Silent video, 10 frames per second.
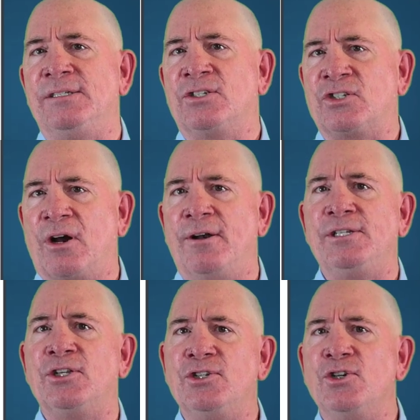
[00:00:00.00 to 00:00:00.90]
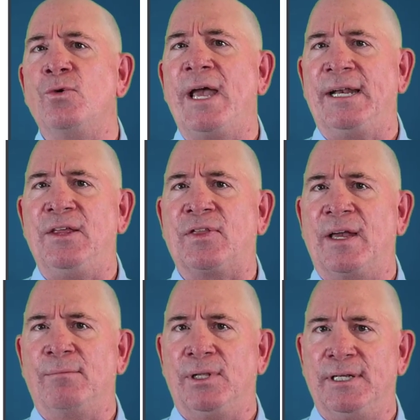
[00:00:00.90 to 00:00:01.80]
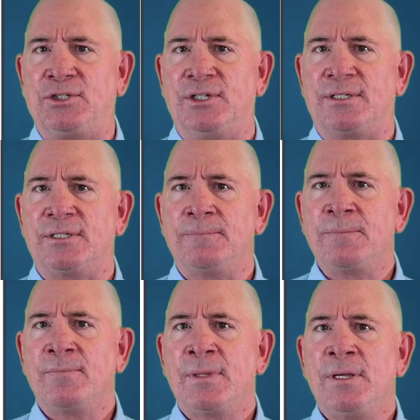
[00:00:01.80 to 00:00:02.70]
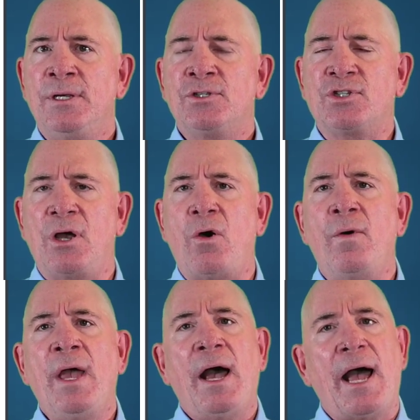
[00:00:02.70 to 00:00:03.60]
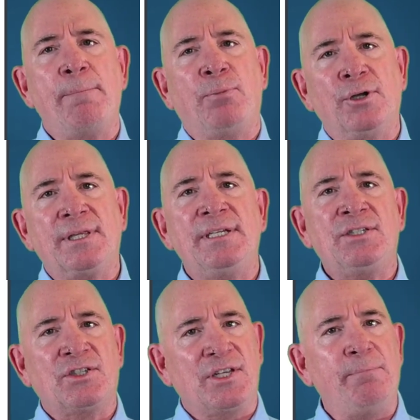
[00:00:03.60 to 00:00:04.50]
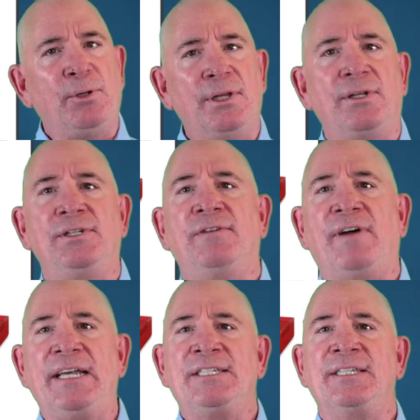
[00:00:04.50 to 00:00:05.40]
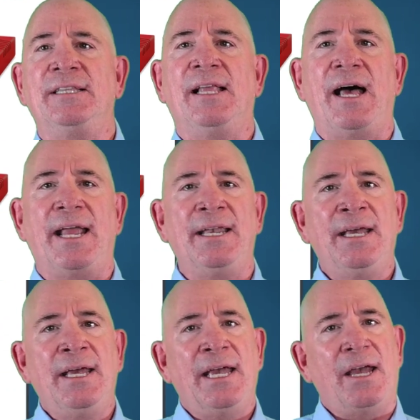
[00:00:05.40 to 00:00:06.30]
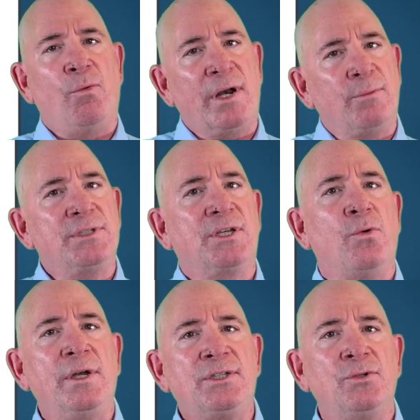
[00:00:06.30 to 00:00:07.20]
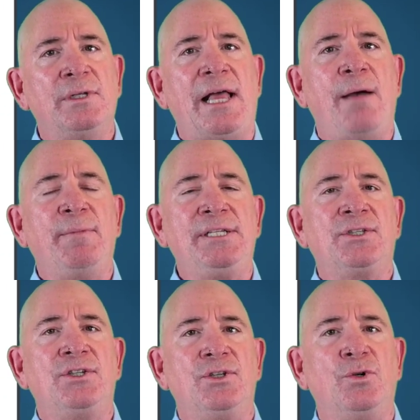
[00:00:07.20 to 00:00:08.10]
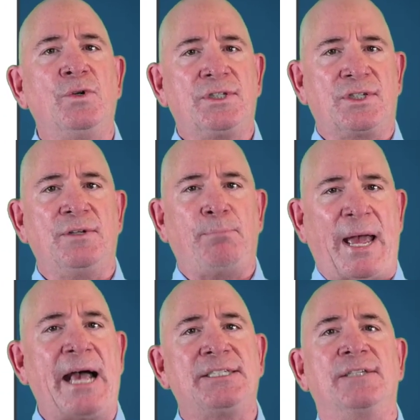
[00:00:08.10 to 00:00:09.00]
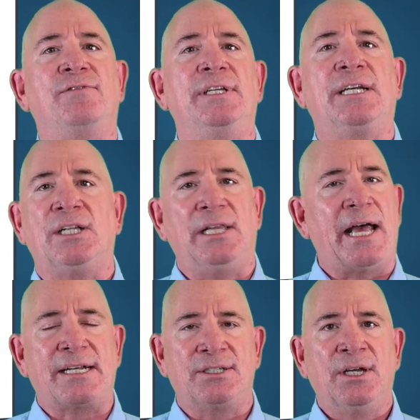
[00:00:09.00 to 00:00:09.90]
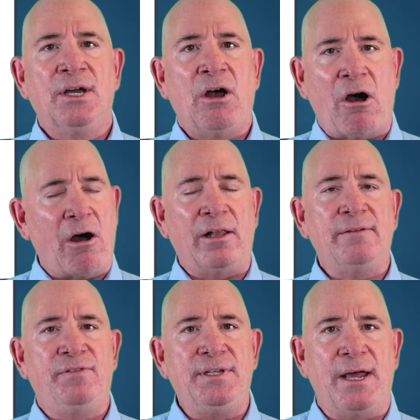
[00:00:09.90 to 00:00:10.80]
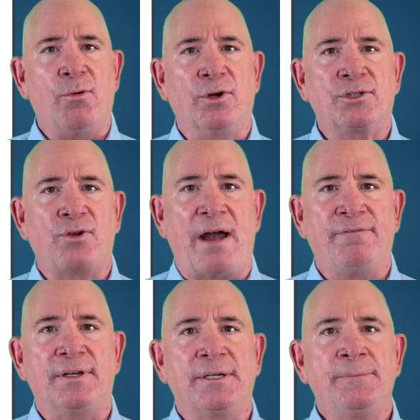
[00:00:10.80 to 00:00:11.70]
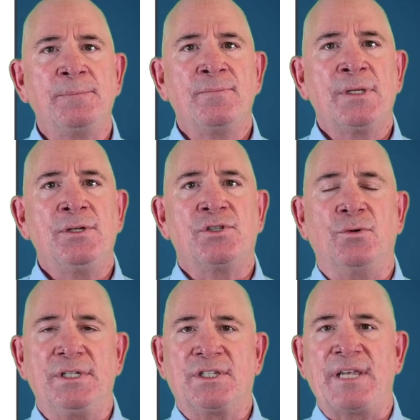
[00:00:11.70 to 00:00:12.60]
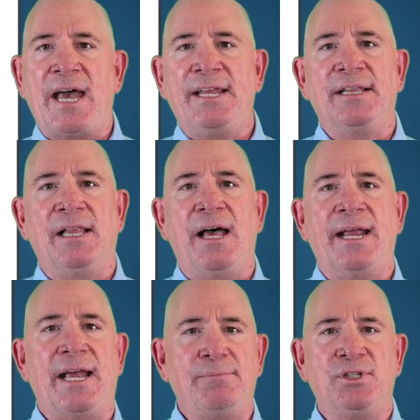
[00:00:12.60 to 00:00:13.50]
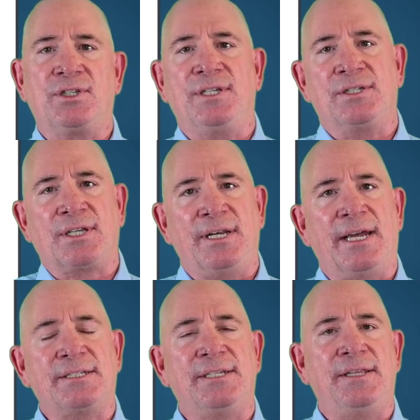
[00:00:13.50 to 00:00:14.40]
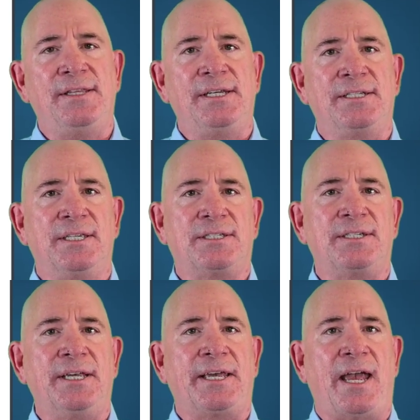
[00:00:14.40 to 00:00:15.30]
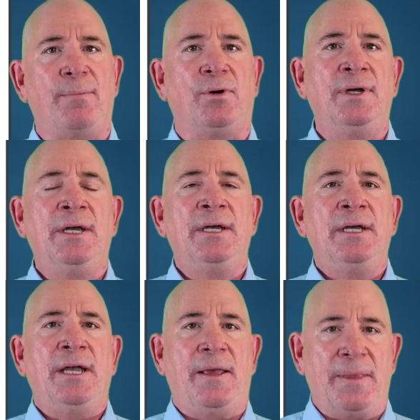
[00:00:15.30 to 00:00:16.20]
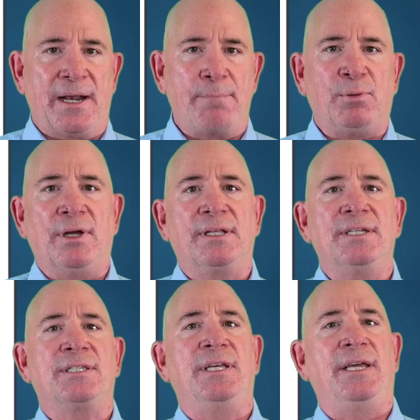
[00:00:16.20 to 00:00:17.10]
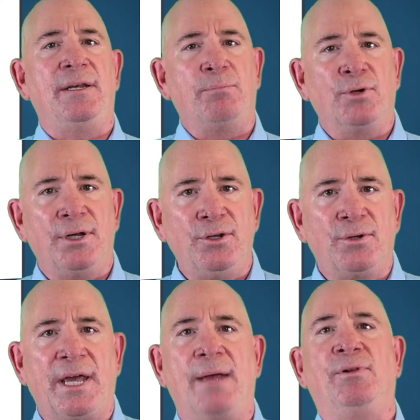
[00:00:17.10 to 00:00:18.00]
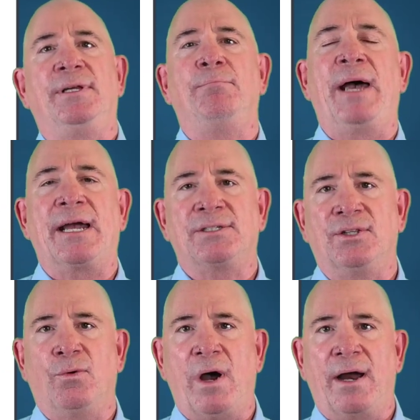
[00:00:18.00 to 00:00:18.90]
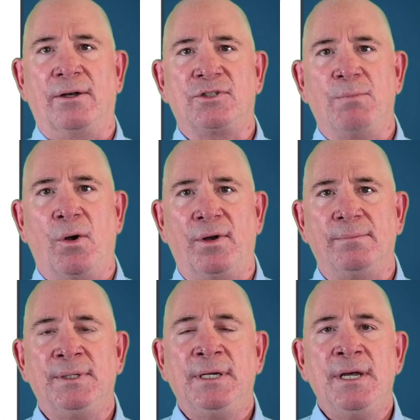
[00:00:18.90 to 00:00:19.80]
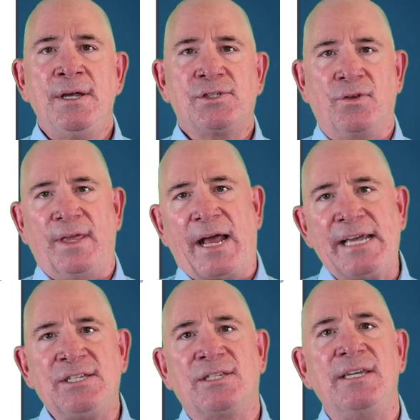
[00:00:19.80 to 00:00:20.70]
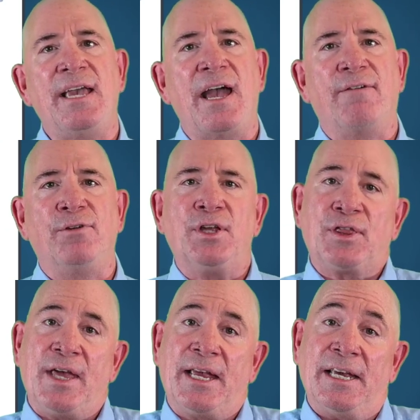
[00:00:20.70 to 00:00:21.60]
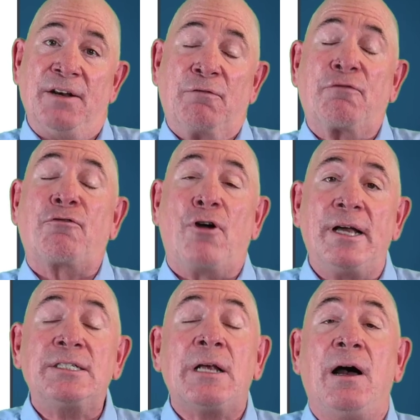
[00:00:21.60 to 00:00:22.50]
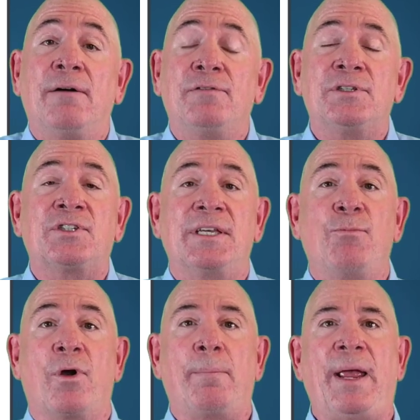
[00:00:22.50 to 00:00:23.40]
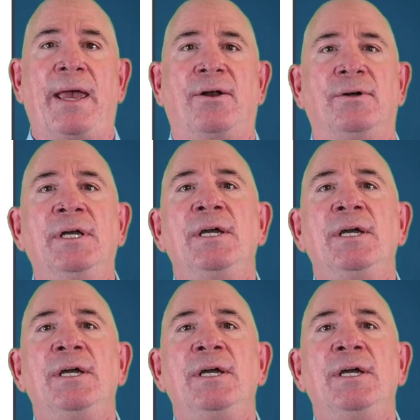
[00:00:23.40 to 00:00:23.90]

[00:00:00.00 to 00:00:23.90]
and started to do anything malicious. So I put this simple little device in line, and what it was going to allow me to do was to passively collect all of the network traffic. So it sat in line, I just disconnected the existing cable, and then I plugged this in and put a new cable in back to the wireless modem, so that I see everything in front of the Seymour panel,